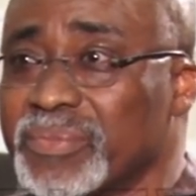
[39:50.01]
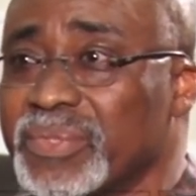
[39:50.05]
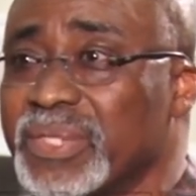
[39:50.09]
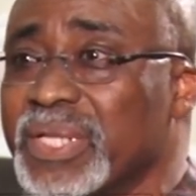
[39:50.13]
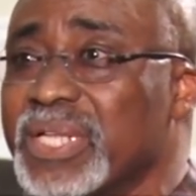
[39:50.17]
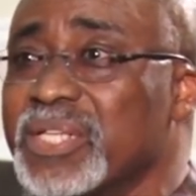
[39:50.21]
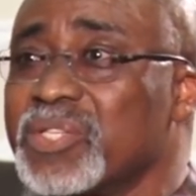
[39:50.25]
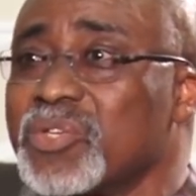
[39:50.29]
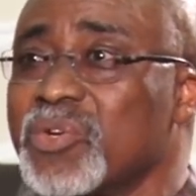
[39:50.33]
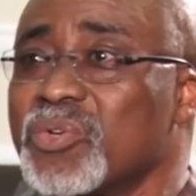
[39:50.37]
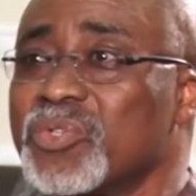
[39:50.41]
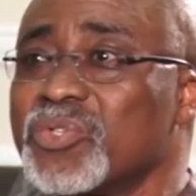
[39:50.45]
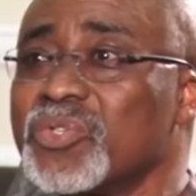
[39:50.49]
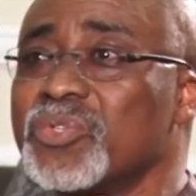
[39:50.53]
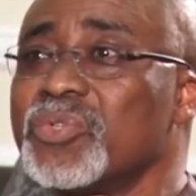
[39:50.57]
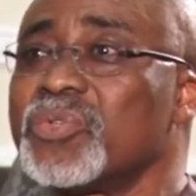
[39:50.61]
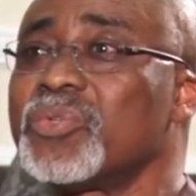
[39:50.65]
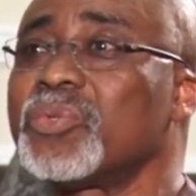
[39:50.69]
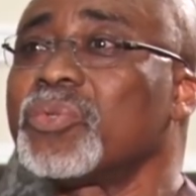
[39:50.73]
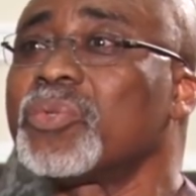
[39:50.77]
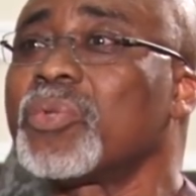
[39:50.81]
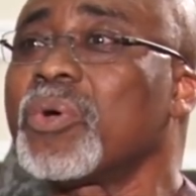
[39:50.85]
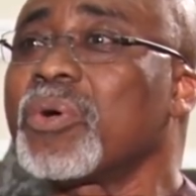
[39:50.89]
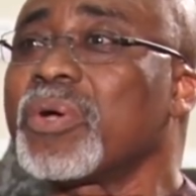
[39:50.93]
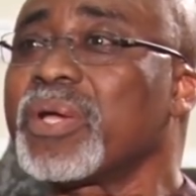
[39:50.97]
Let's
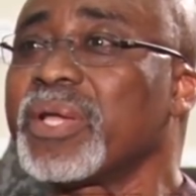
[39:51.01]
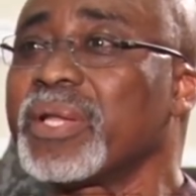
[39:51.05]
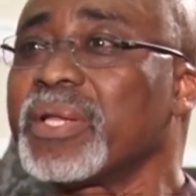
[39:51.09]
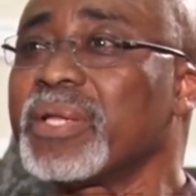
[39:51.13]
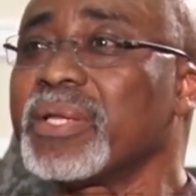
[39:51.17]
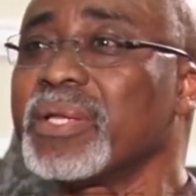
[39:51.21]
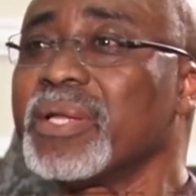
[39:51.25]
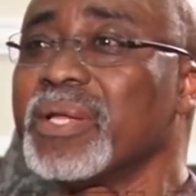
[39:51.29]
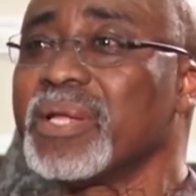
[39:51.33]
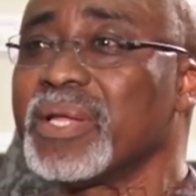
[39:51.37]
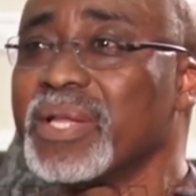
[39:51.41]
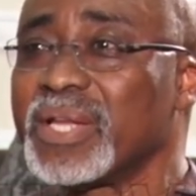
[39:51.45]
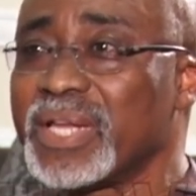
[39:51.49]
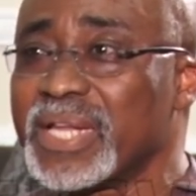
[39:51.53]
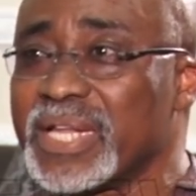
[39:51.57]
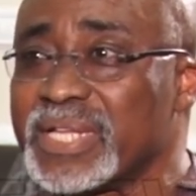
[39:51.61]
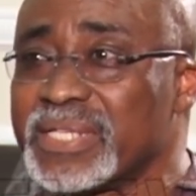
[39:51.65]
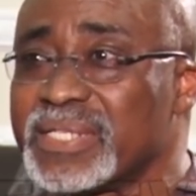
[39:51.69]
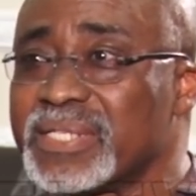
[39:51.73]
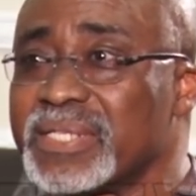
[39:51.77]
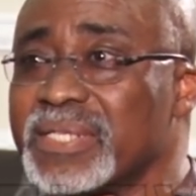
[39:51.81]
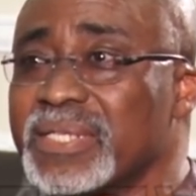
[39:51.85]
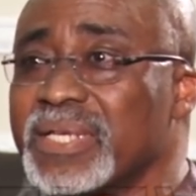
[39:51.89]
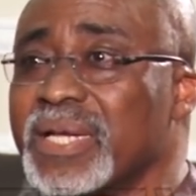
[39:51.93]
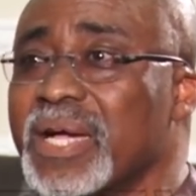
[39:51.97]
continue talking.
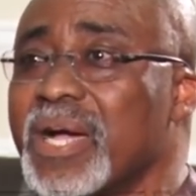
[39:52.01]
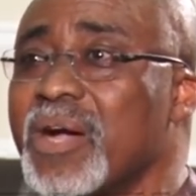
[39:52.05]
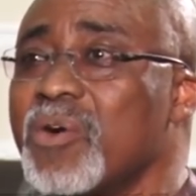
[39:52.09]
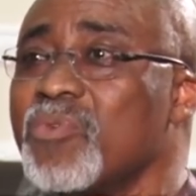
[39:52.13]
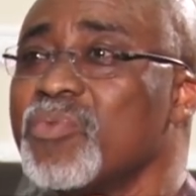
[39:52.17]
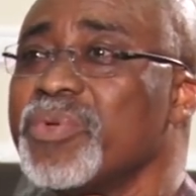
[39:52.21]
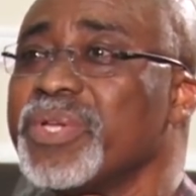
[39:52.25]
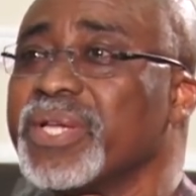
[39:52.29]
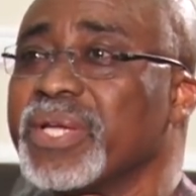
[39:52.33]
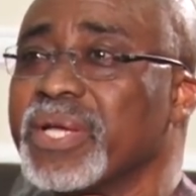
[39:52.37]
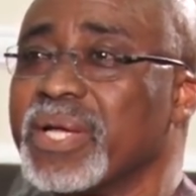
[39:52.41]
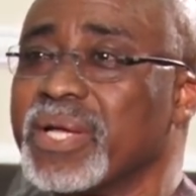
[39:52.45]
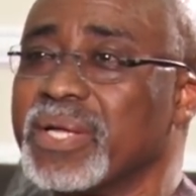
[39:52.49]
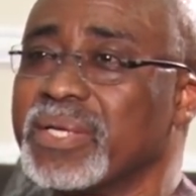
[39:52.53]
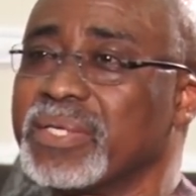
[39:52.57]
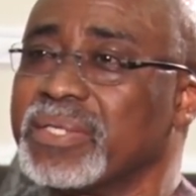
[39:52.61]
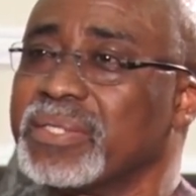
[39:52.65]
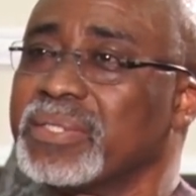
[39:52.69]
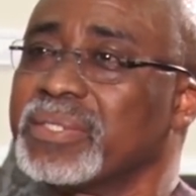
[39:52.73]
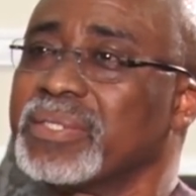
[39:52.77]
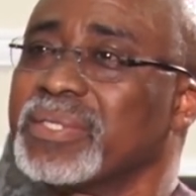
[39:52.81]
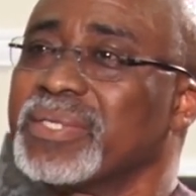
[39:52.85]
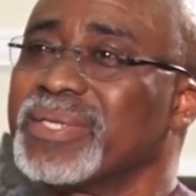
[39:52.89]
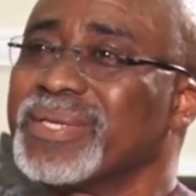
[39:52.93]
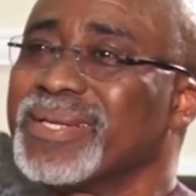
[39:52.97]
Let's see how we can
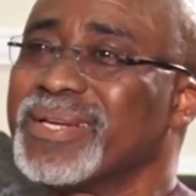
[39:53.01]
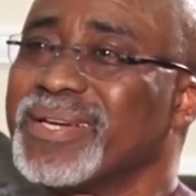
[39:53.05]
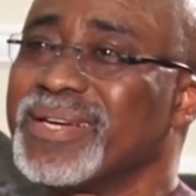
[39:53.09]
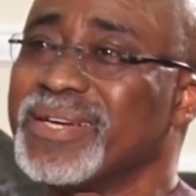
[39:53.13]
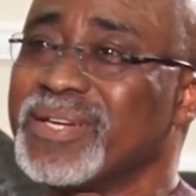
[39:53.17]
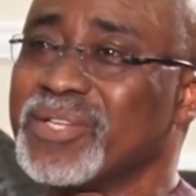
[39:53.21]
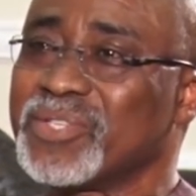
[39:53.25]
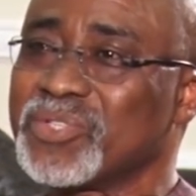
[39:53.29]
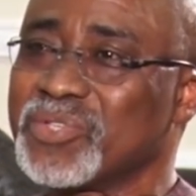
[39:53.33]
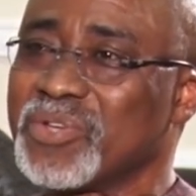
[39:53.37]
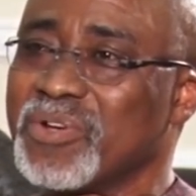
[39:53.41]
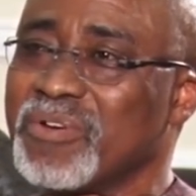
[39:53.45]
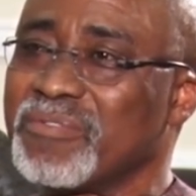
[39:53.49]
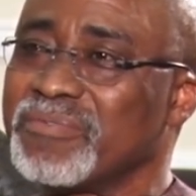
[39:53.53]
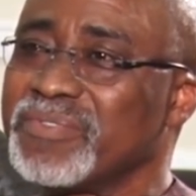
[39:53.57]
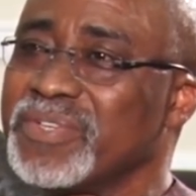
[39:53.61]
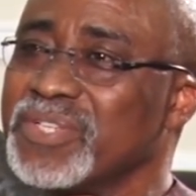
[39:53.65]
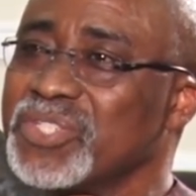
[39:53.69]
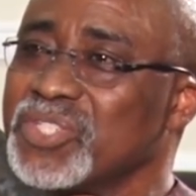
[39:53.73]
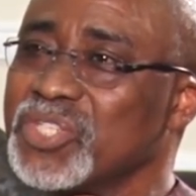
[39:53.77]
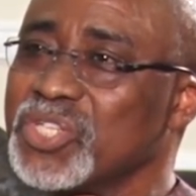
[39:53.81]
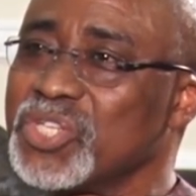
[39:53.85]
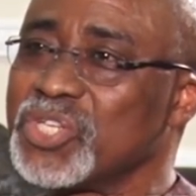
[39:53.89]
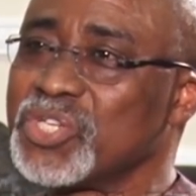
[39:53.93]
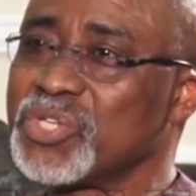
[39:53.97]
resolve
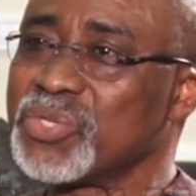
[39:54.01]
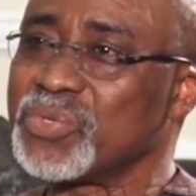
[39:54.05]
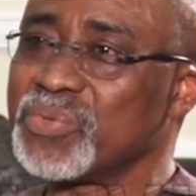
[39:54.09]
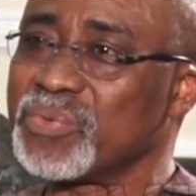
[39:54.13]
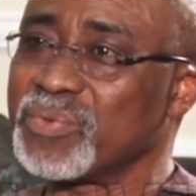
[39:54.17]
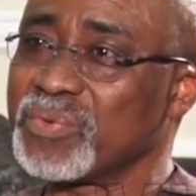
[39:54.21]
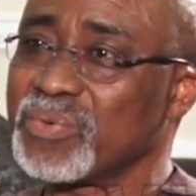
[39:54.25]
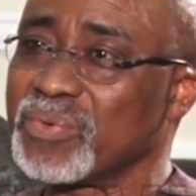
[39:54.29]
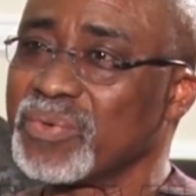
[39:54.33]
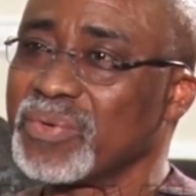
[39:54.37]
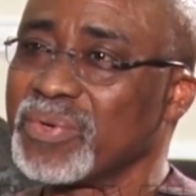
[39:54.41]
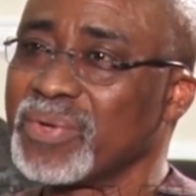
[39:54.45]
this issue.